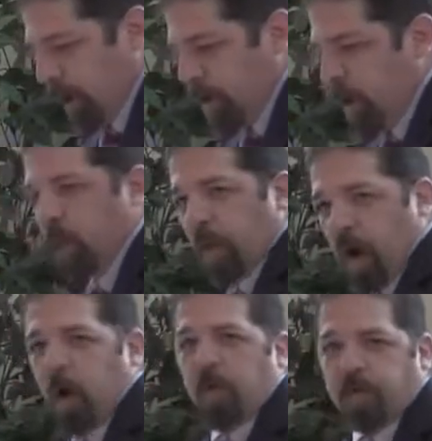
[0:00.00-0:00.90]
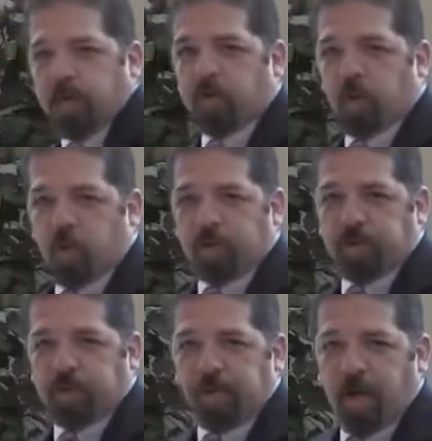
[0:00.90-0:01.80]
know that all of these
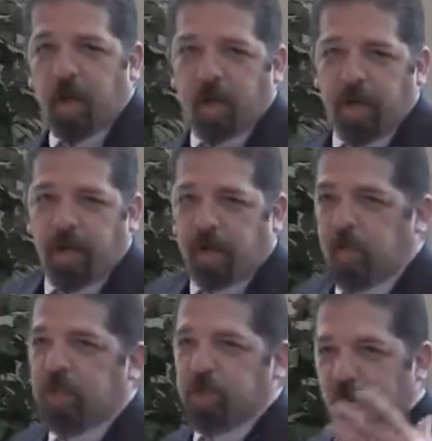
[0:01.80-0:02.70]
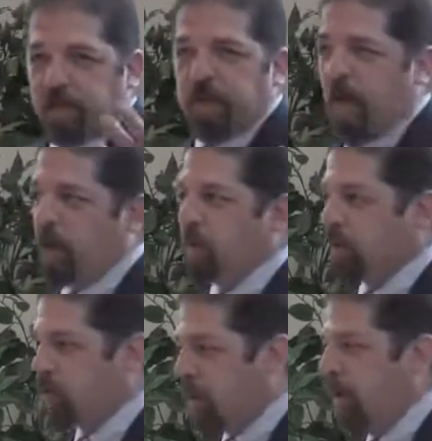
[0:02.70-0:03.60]
groups not only reject the doctrine of
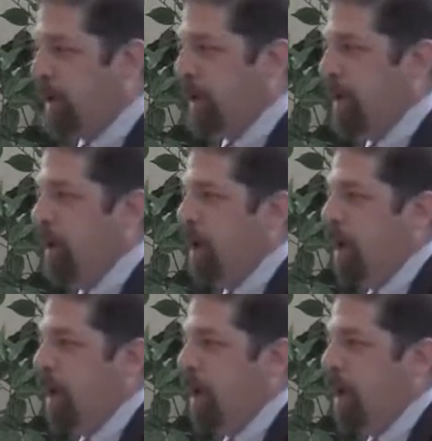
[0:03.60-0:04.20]
the Trinity,